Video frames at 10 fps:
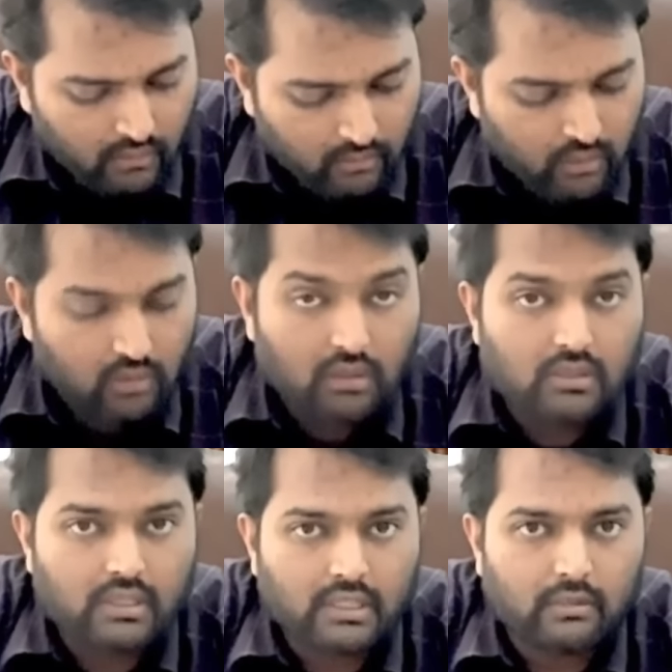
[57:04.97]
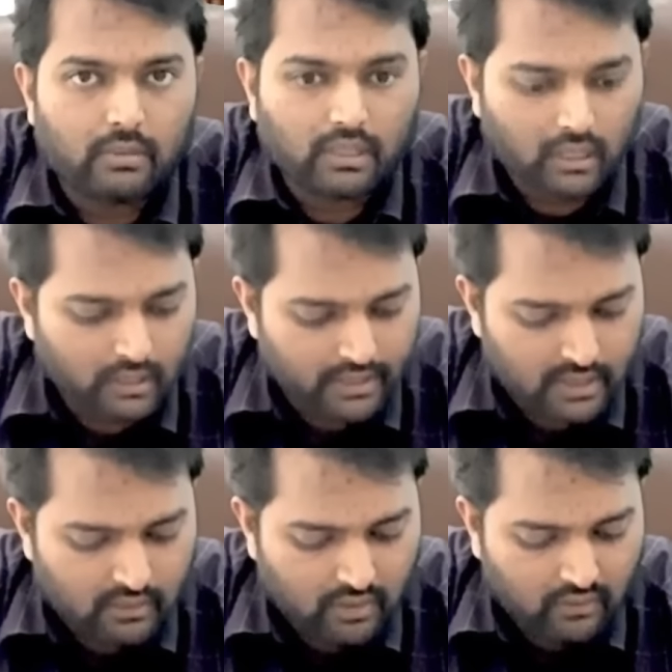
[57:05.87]
because risk penalty is
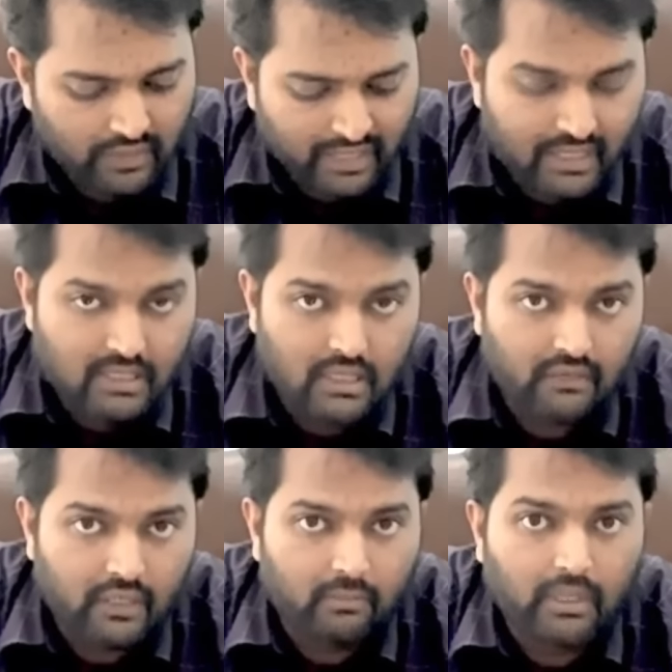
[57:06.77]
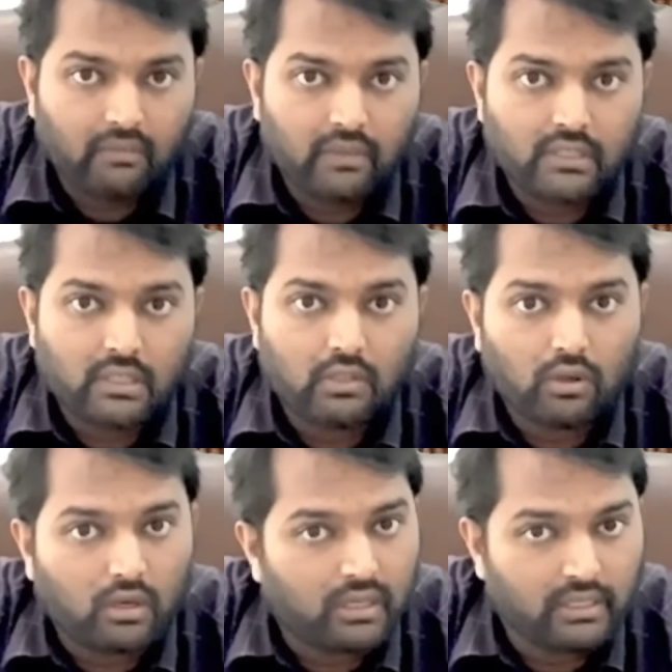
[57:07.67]
equal to variance divided by investor
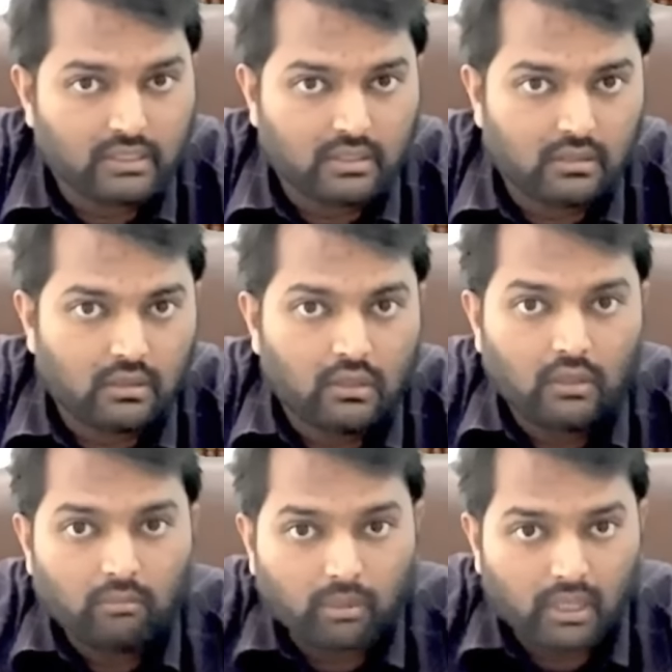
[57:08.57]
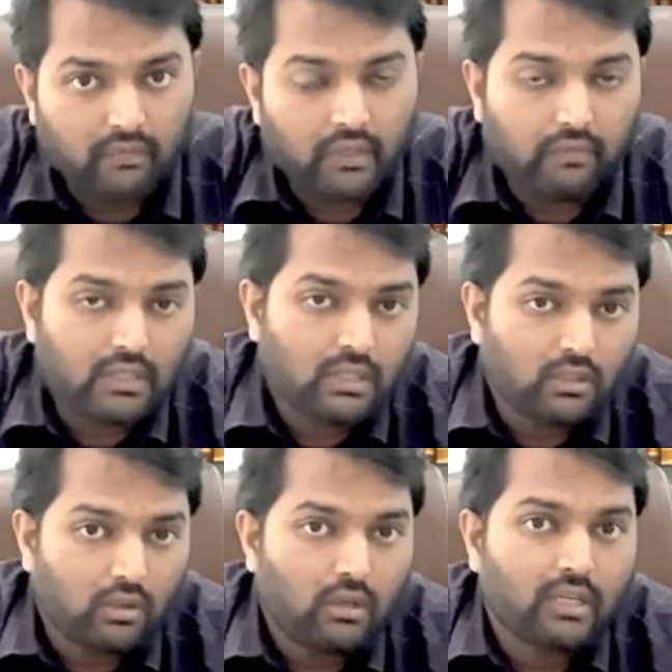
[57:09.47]
tolerance. But if investor
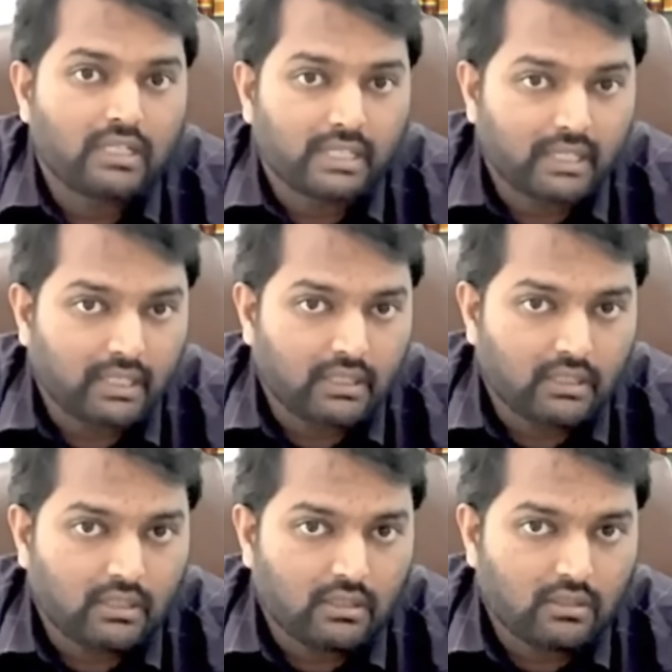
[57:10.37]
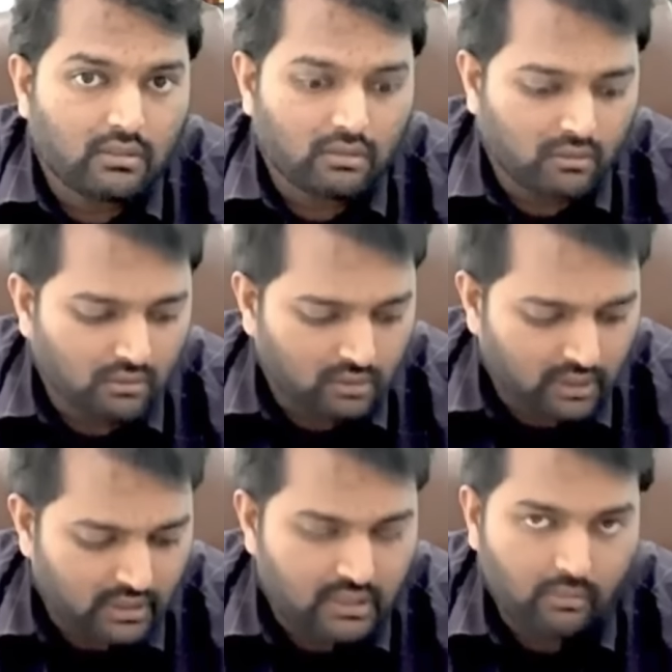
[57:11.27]
tolerance increases, then
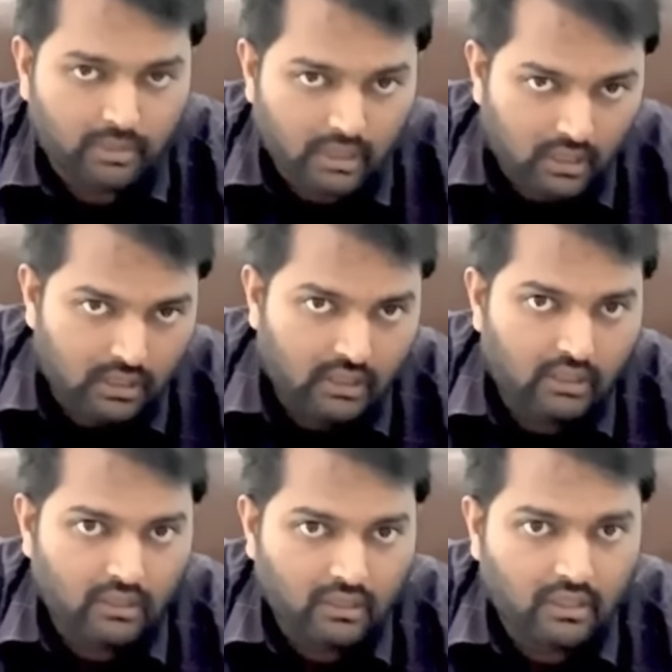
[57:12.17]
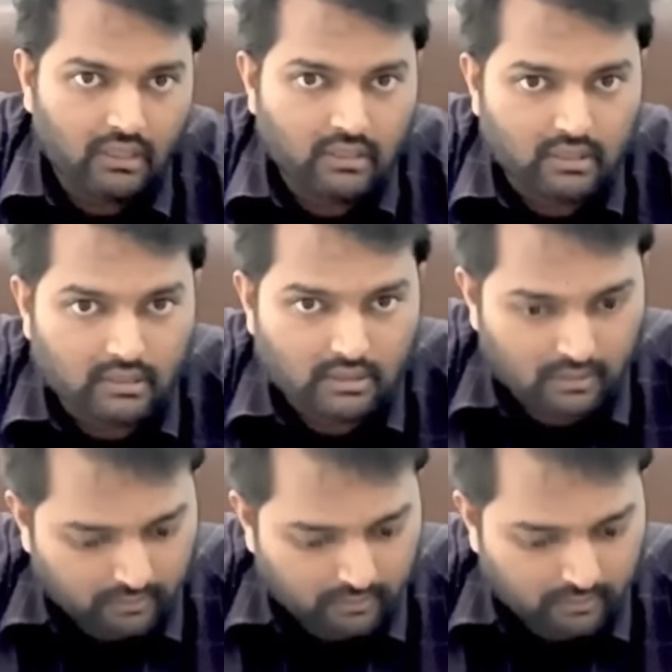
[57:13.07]
risk penalty decreases.